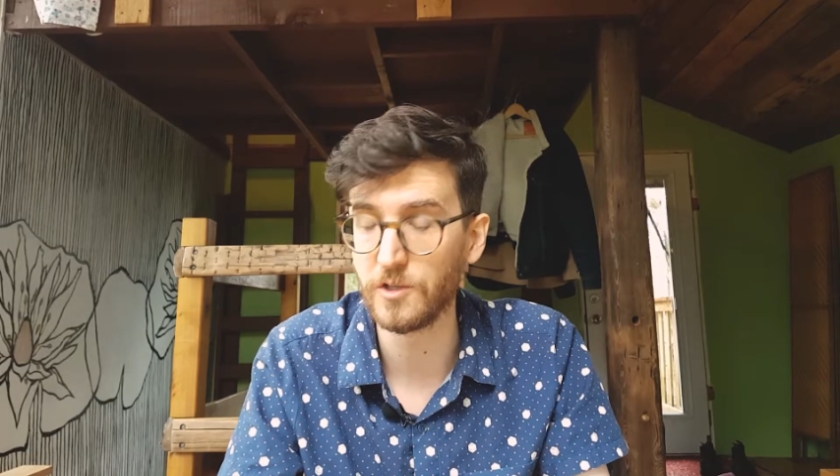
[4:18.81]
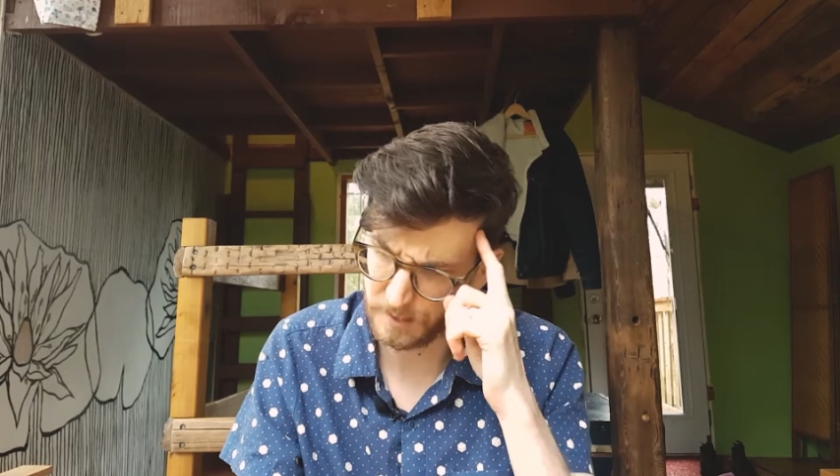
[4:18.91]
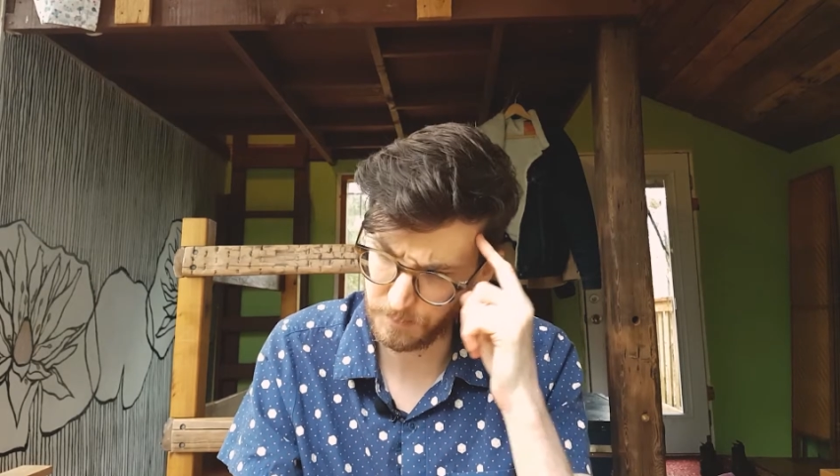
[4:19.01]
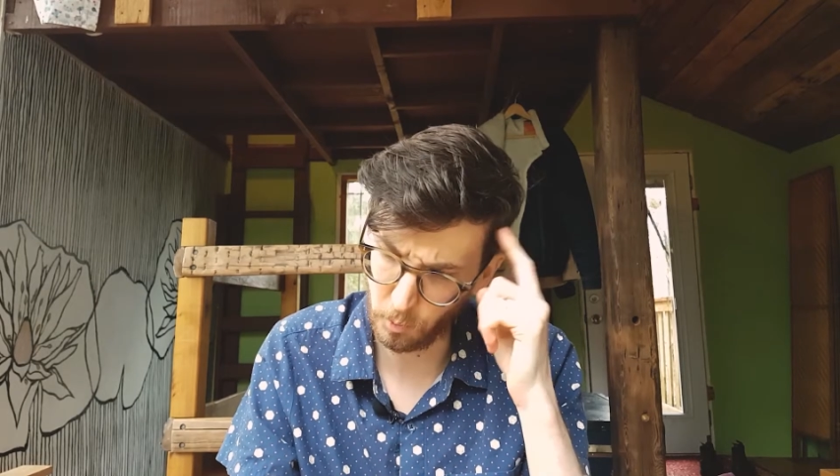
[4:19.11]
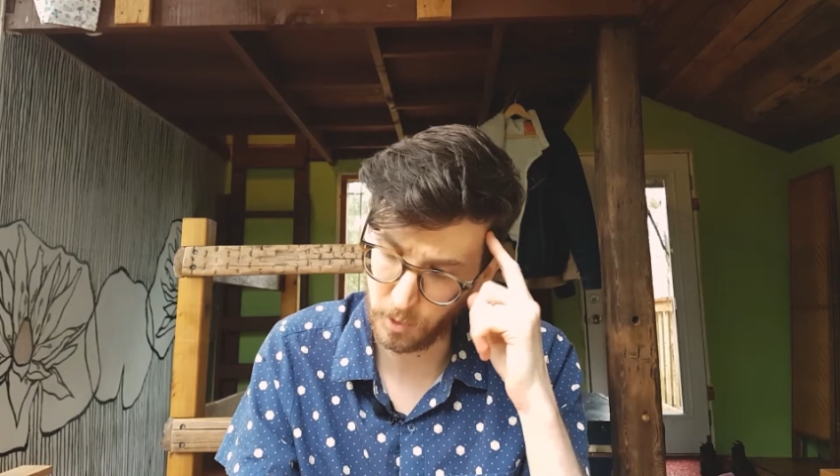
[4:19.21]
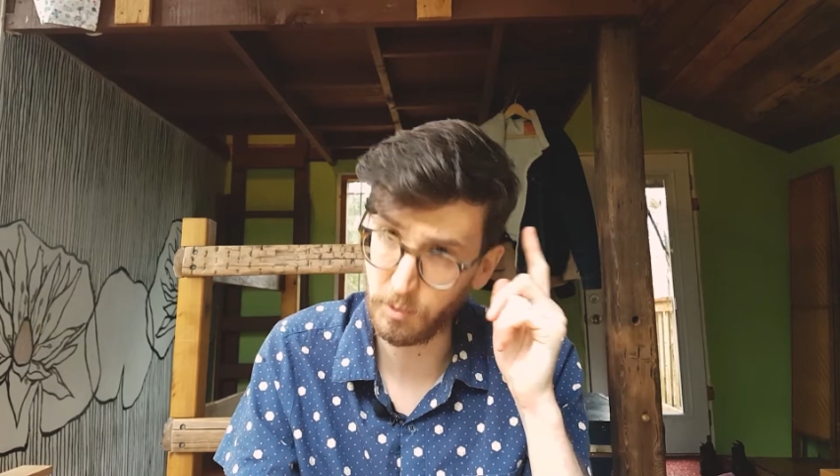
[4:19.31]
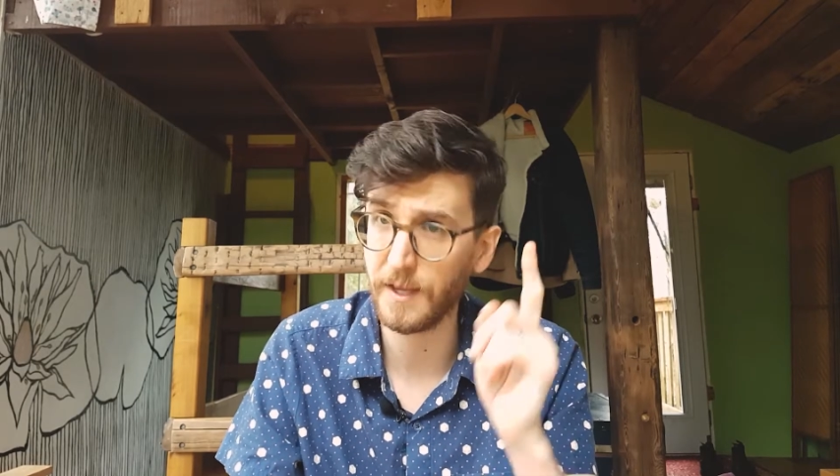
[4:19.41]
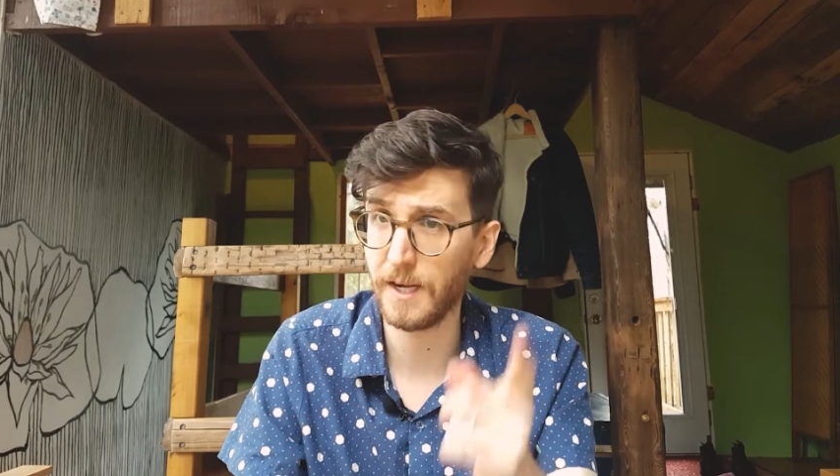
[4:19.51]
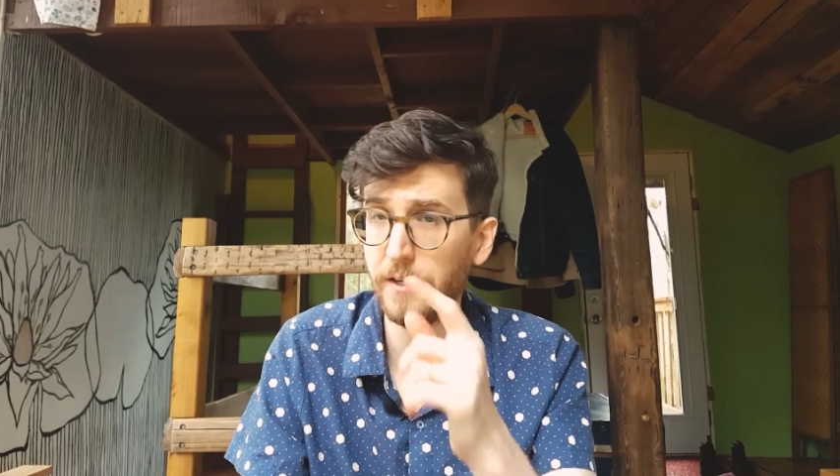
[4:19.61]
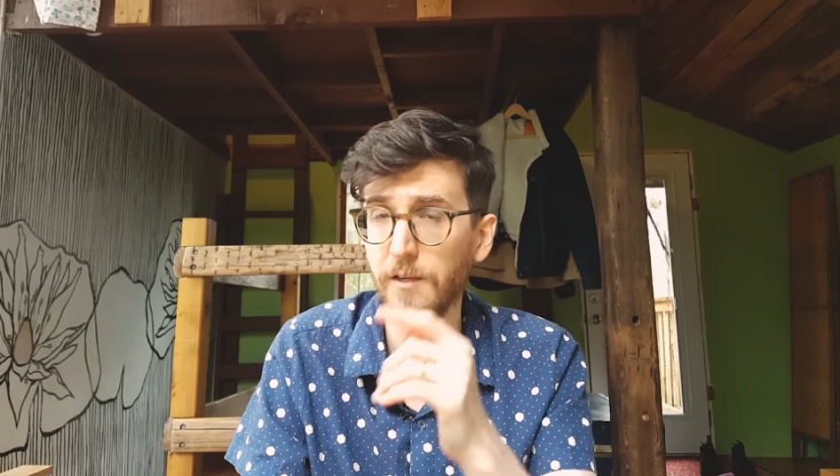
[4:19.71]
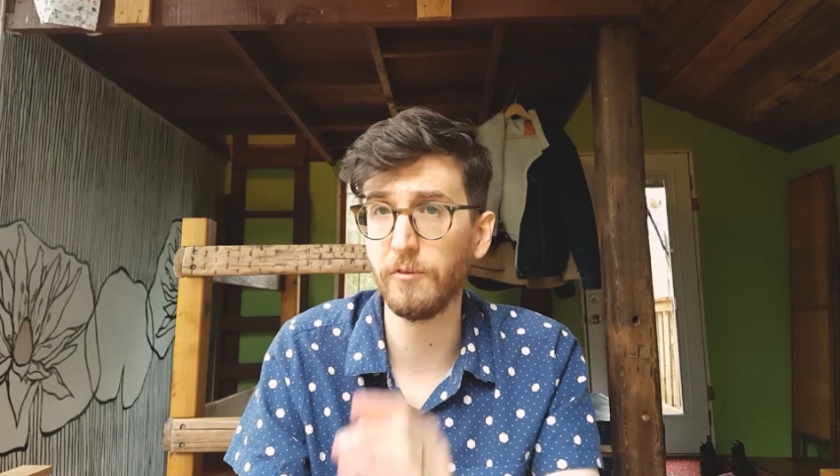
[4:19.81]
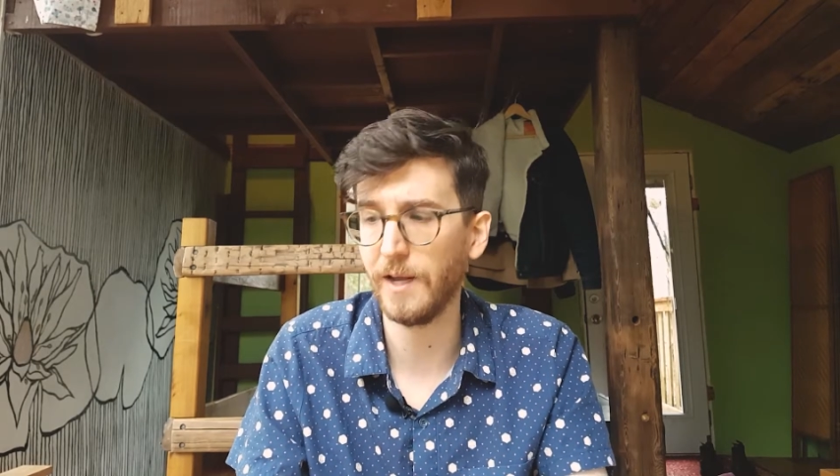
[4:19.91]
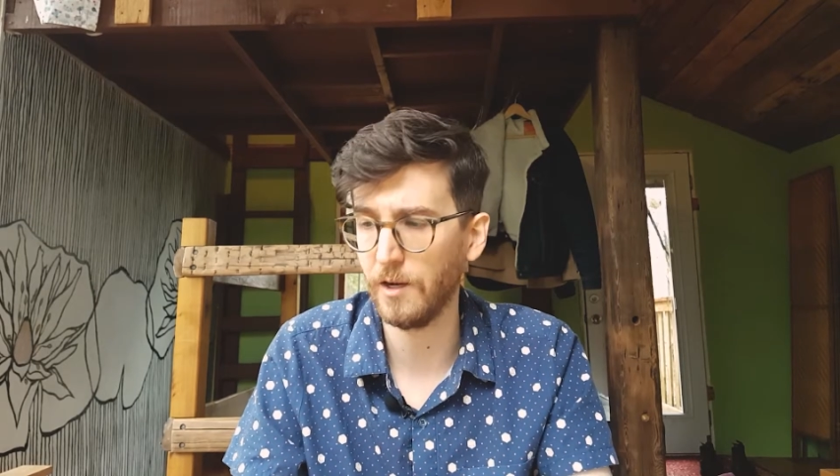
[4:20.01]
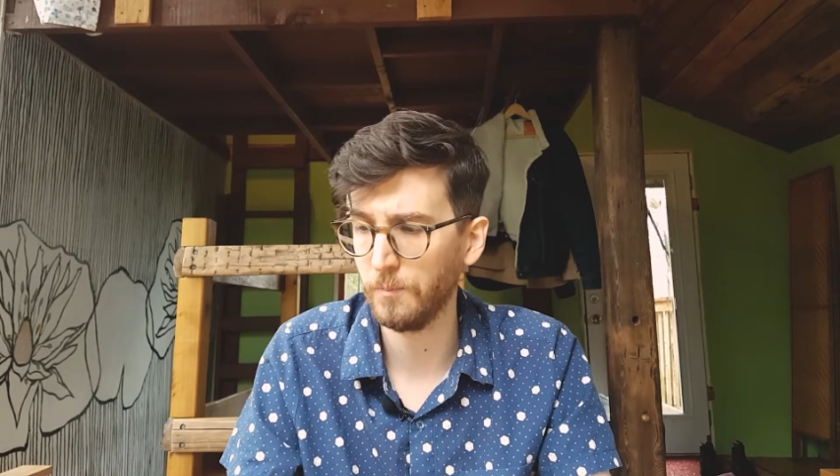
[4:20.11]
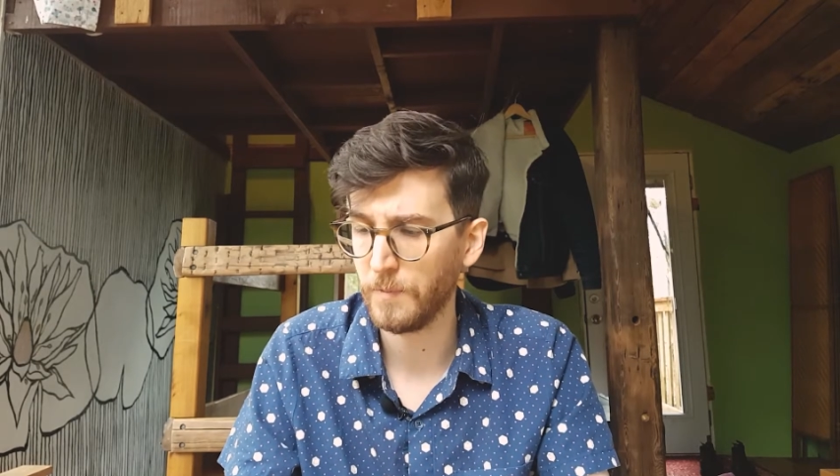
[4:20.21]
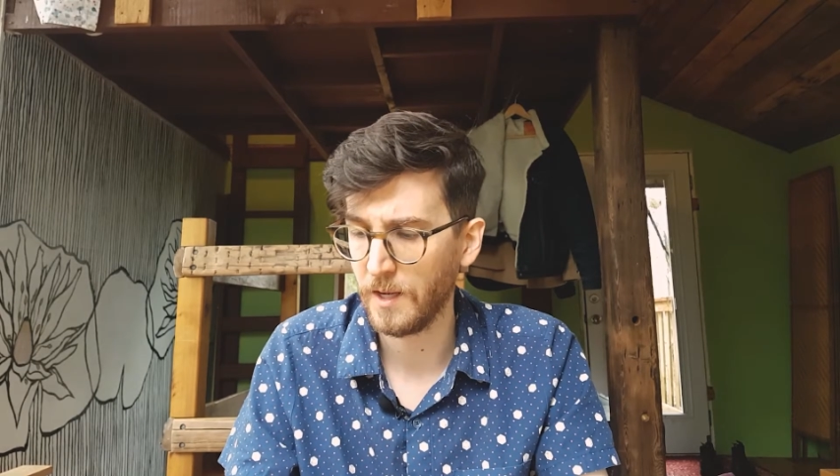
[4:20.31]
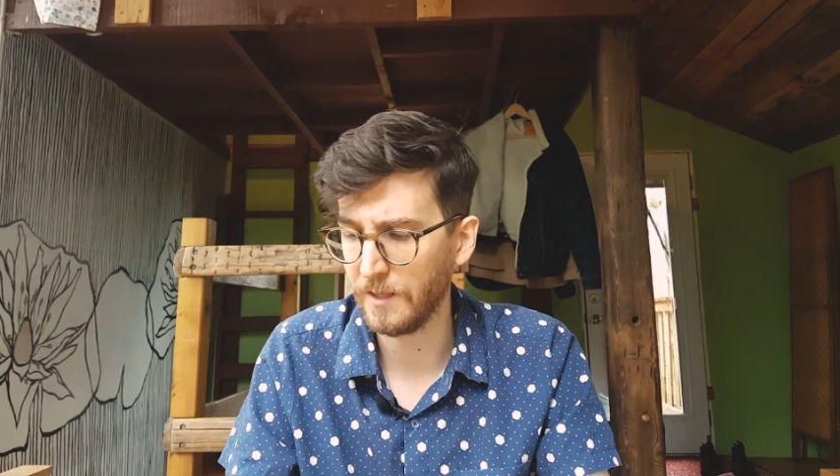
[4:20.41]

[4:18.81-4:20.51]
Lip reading: I think I'm going to work with that idea for now.